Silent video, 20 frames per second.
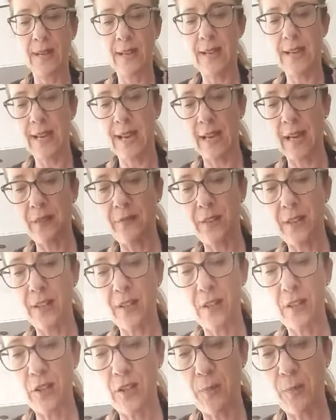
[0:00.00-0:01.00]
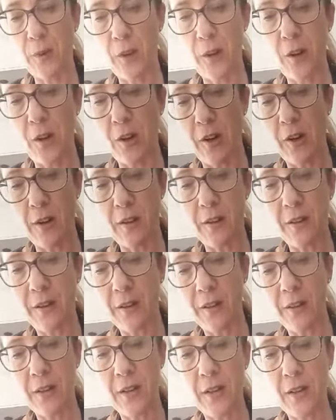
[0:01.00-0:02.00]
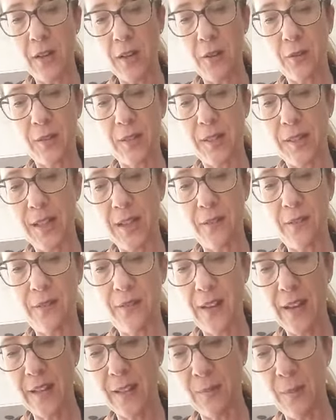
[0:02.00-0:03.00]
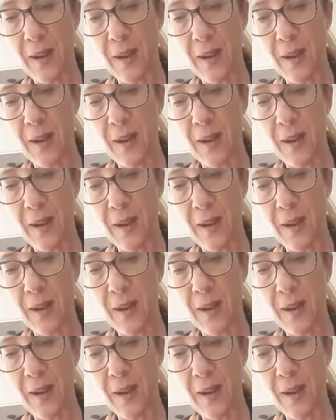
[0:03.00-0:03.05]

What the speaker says: And if it's super hot, you'll see it fizz.